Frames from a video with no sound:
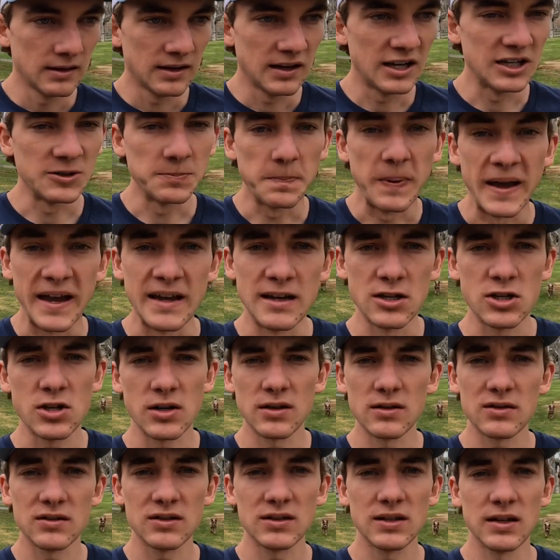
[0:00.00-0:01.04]
his
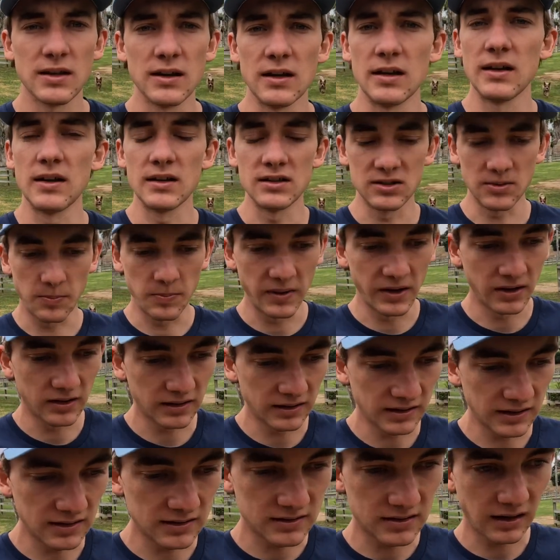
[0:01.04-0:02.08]
patience and his
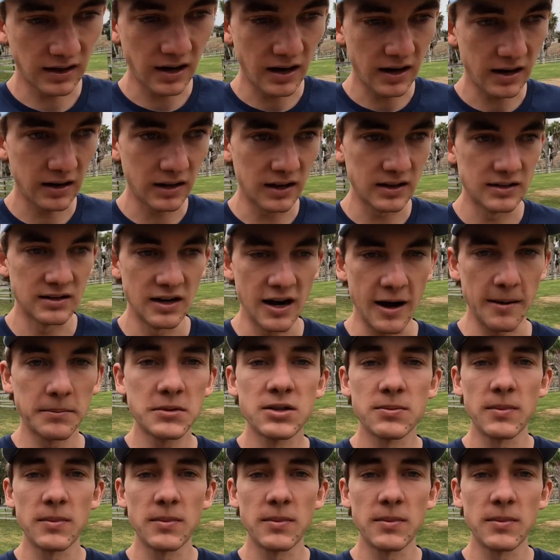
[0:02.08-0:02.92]
ability to kind of adapt